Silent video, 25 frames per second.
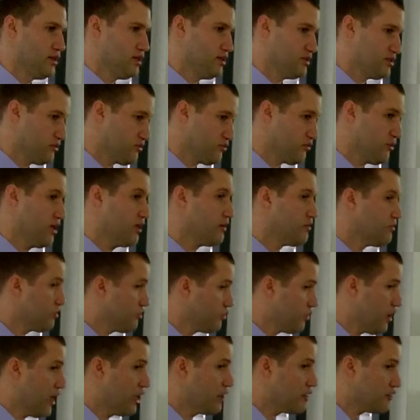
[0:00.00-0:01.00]
He's afraid of
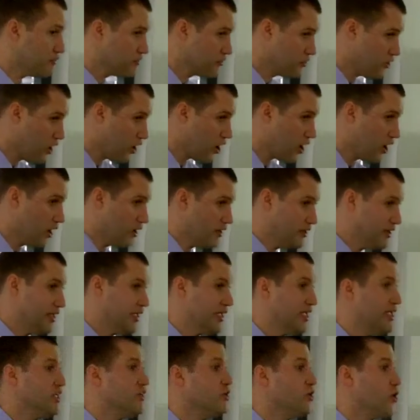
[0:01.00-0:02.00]
the wrath of God.
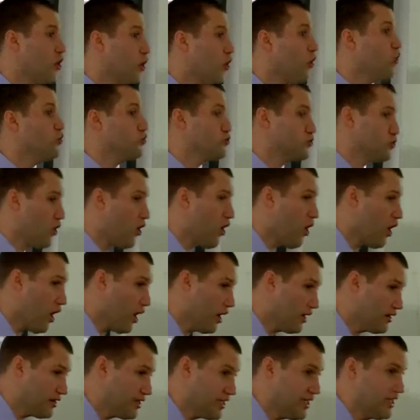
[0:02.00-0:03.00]
He knows
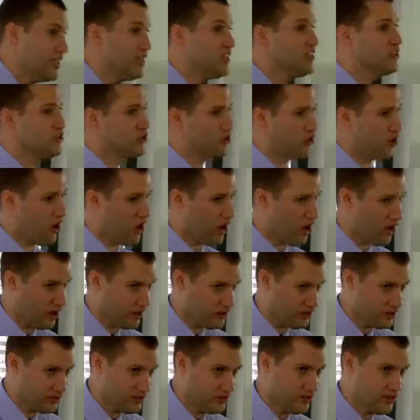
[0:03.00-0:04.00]
God. He is
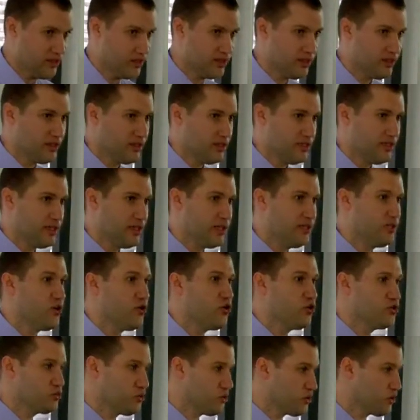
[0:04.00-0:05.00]
God. He
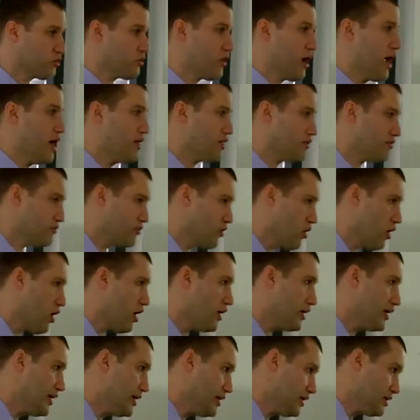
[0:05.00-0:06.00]
knows what the wrath of
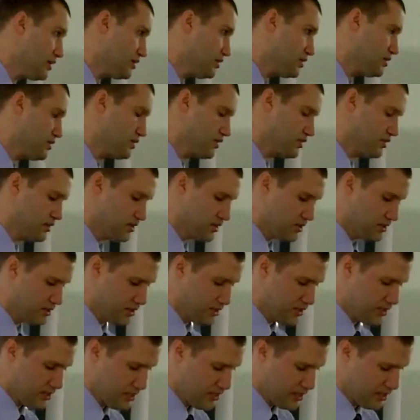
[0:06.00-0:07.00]
God is.
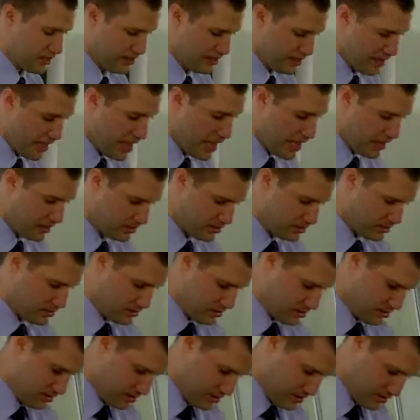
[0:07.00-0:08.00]
And that
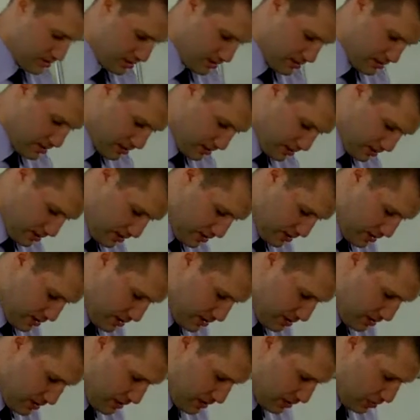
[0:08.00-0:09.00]

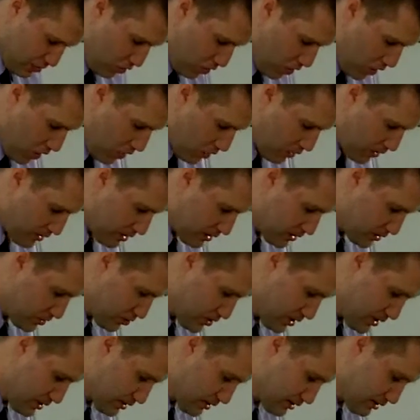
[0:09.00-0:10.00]
is the horror that
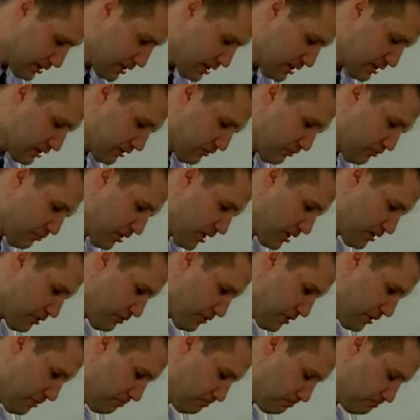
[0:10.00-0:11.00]
Jesus sees in front
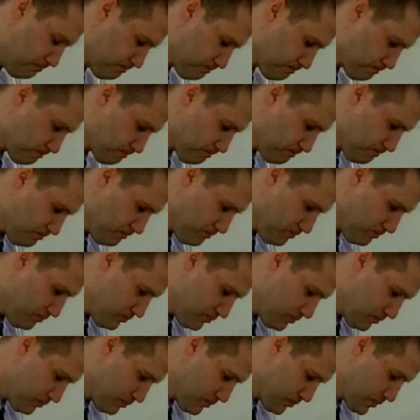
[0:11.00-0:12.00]
of him
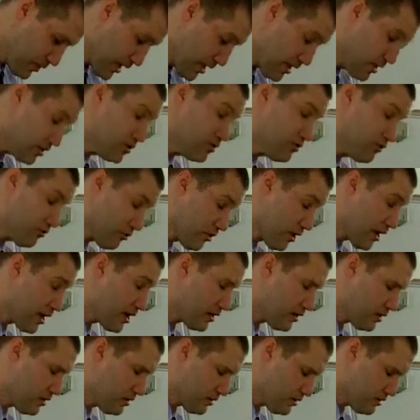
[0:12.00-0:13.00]
and is
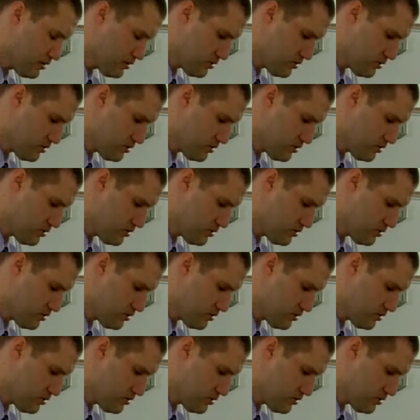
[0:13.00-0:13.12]
afraid.